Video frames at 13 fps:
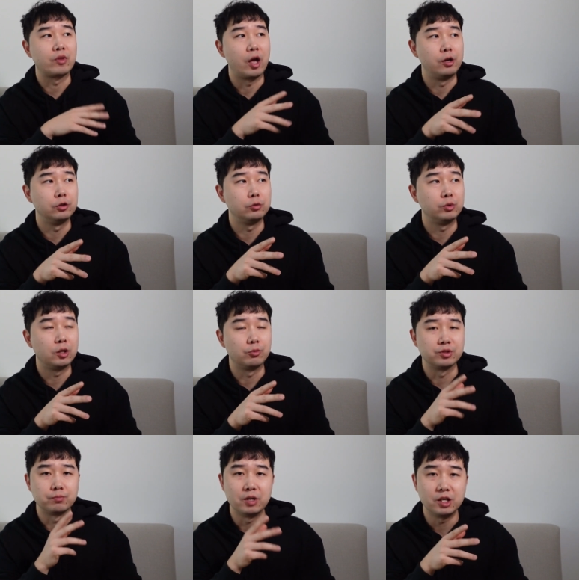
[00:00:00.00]
I know when I
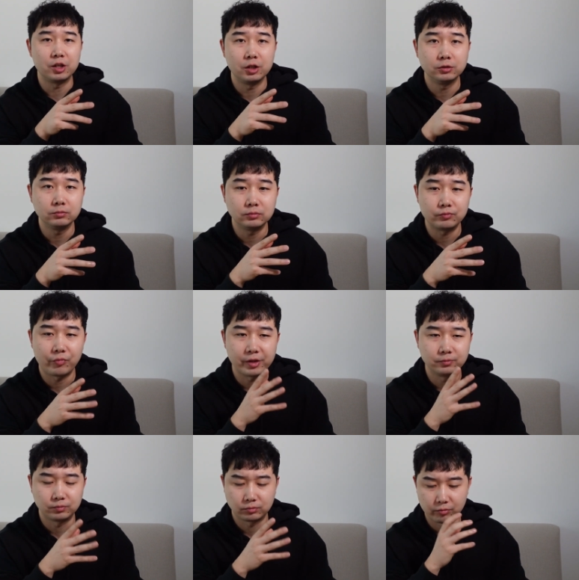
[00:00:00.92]
was making
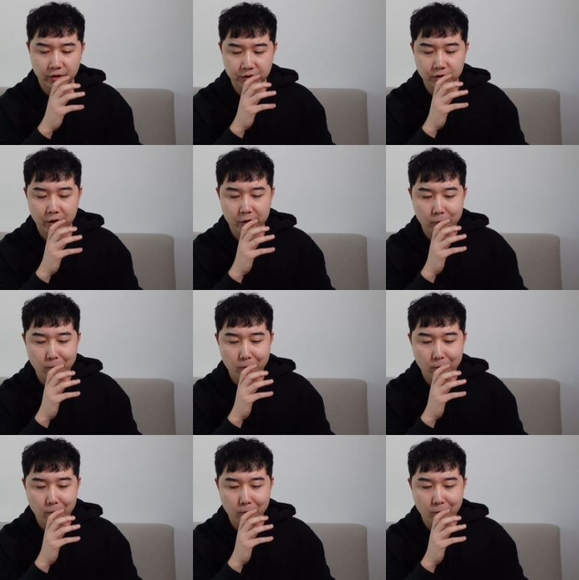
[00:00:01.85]
the steak,